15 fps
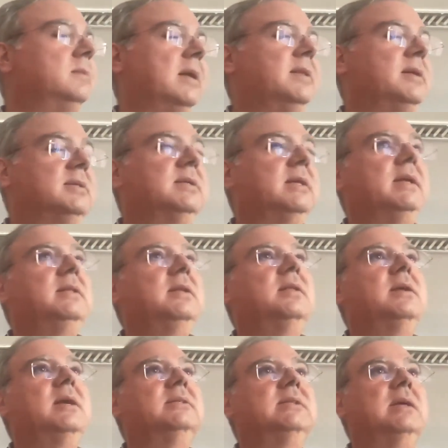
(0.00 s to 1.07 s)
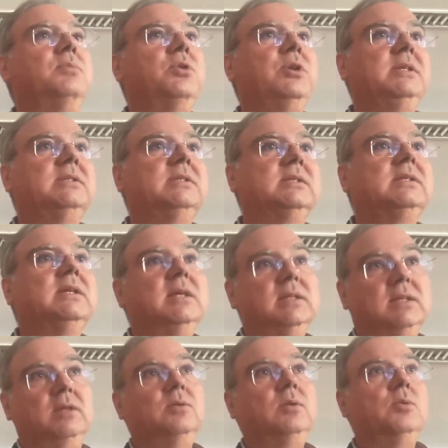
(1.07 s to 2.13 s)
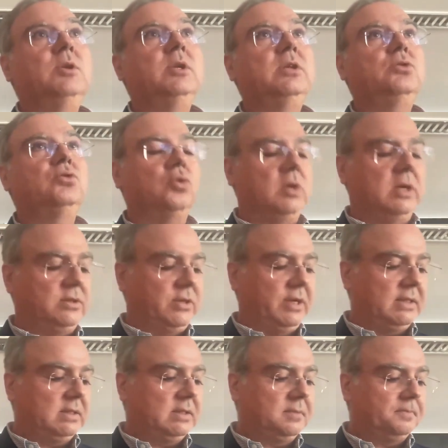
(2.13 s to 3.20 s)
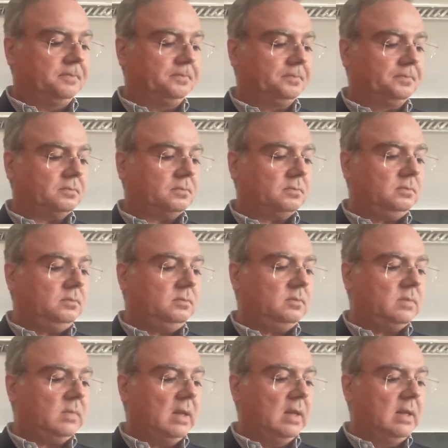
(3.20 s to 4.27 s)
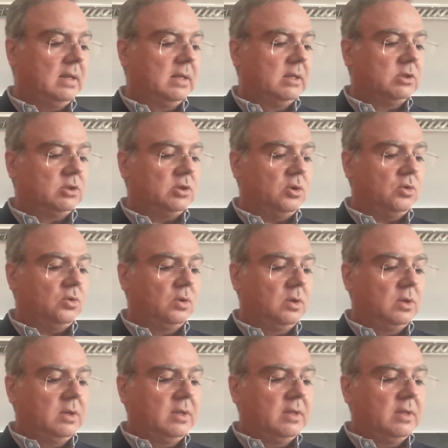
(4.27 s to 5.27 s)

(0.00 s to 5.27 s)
understand that there are some risks that we will need to address. So